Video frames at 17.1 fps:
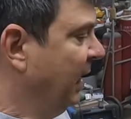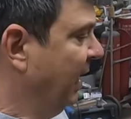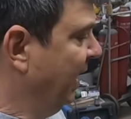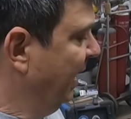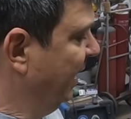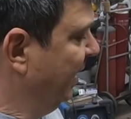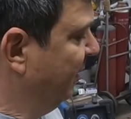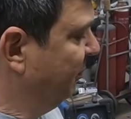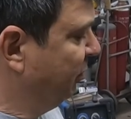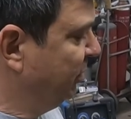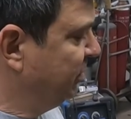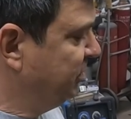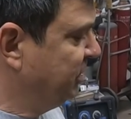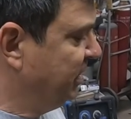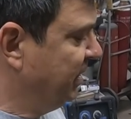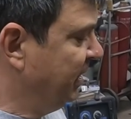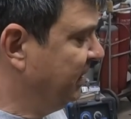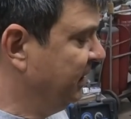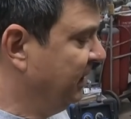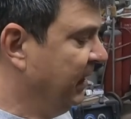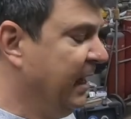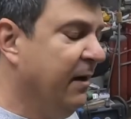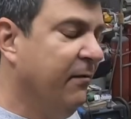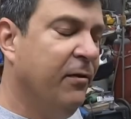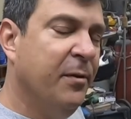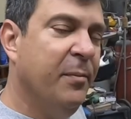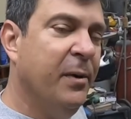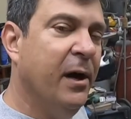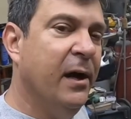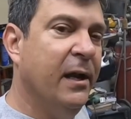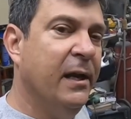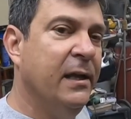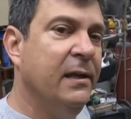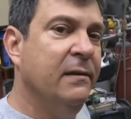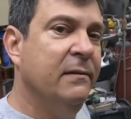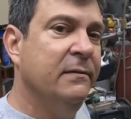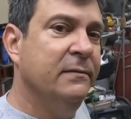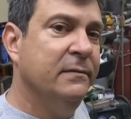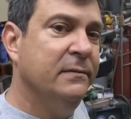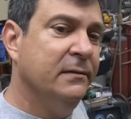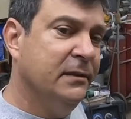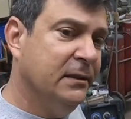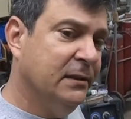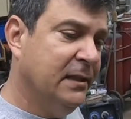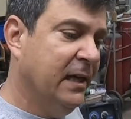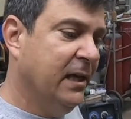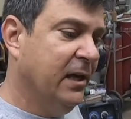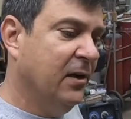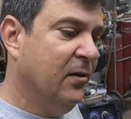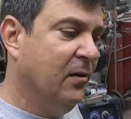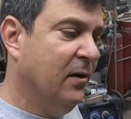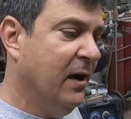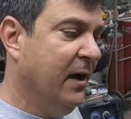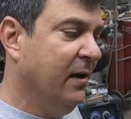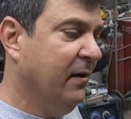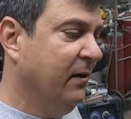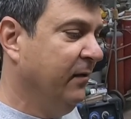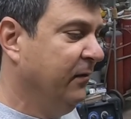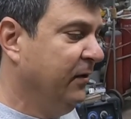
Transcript: I appreciate everybody sticking around.